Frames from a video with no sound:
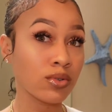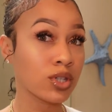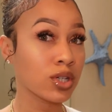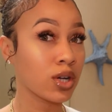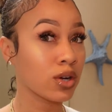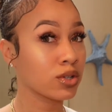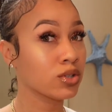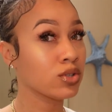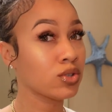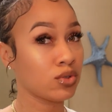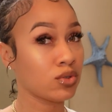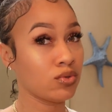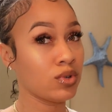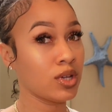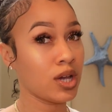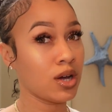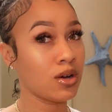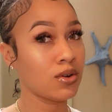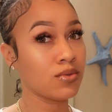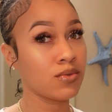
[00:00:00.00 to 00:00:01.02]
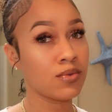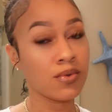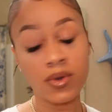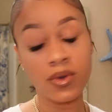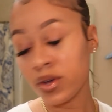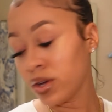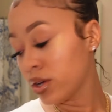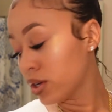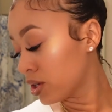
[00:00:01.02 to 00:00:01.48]
to go to the studio.
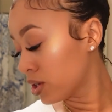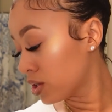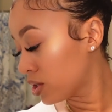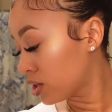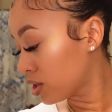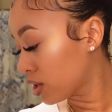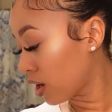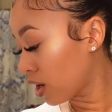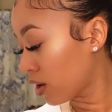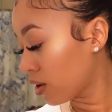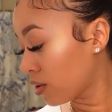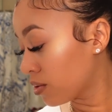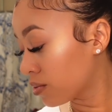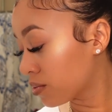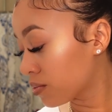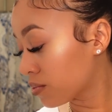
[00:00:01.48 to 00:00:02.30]
So